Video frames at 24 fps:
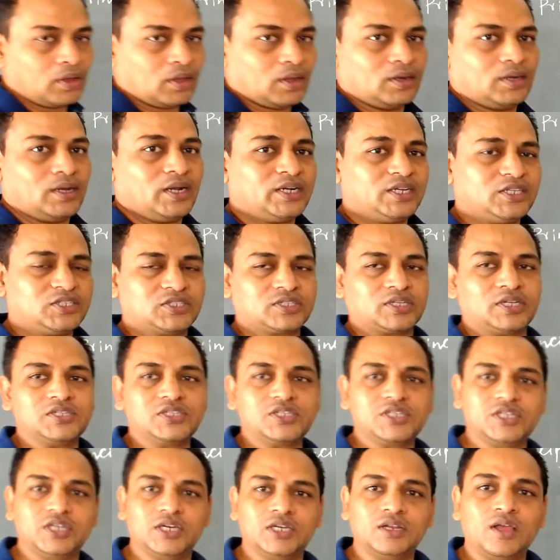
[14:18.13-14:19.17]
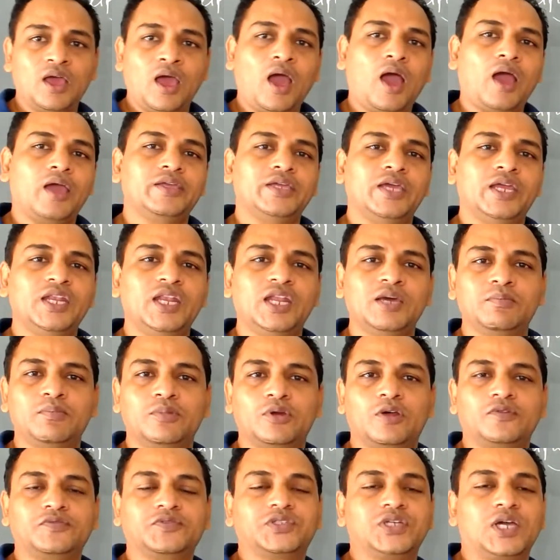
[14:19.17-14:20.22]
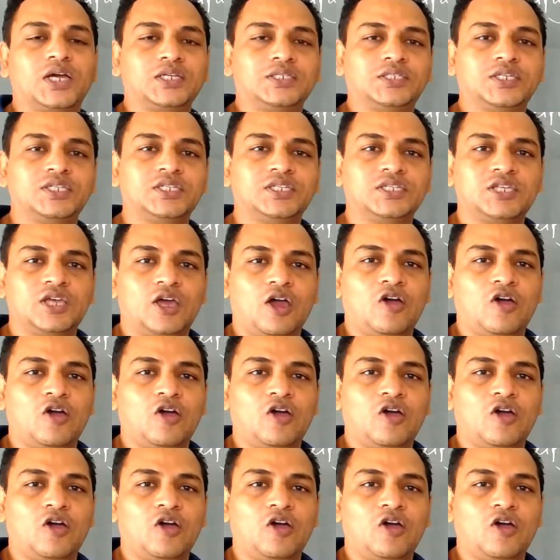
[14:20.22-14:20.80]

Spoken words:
Let us consider a n number of charges